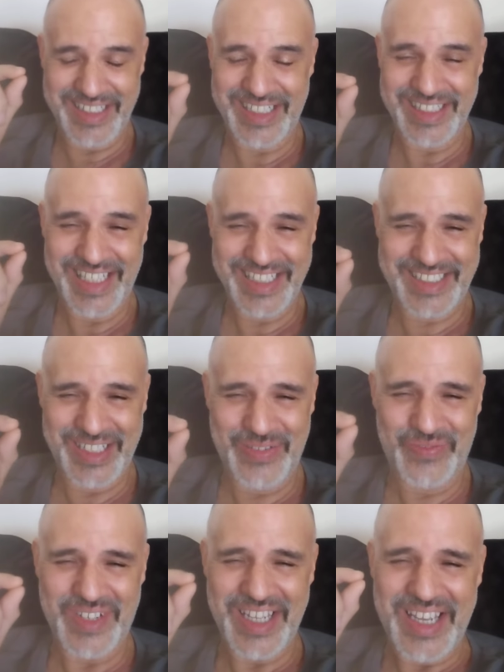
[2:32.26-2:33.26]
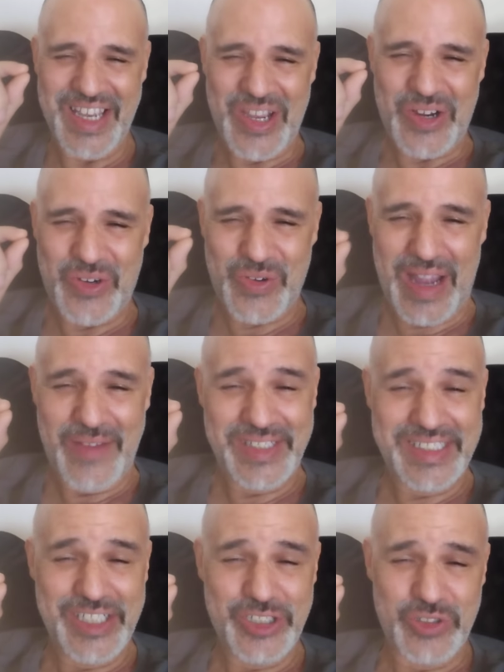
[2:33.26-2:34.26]
collective
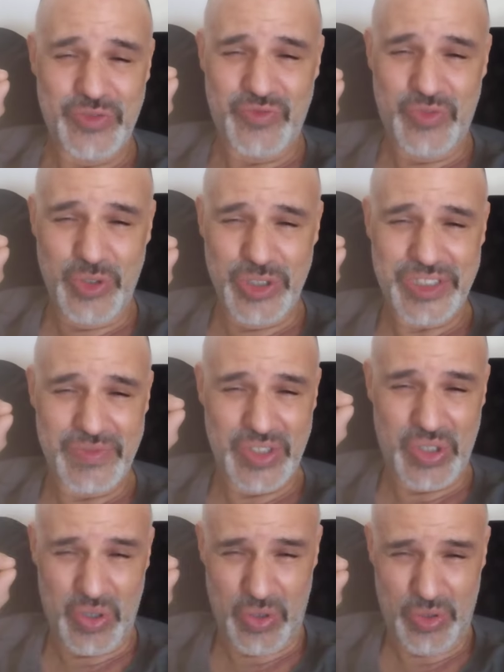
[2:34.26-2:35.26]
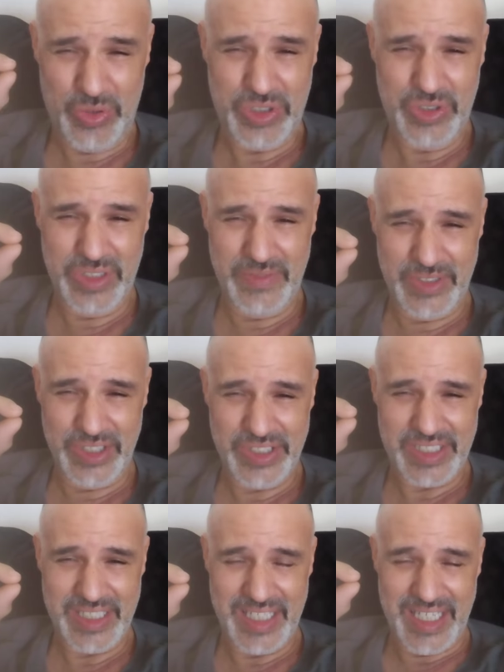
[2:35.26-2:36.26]
gravitational force of the whole
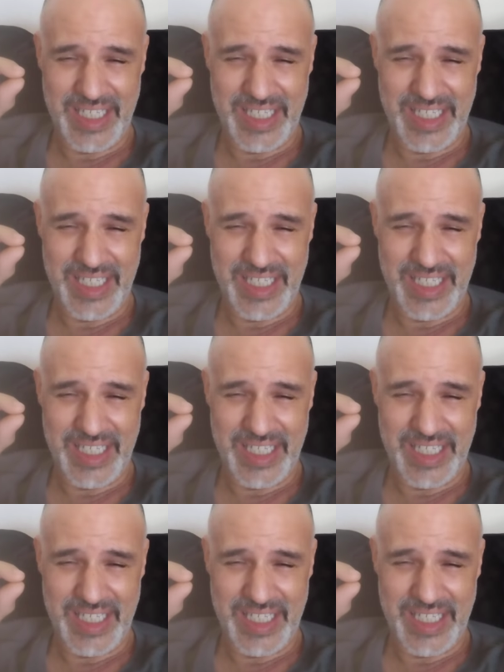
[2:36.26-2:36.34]
universe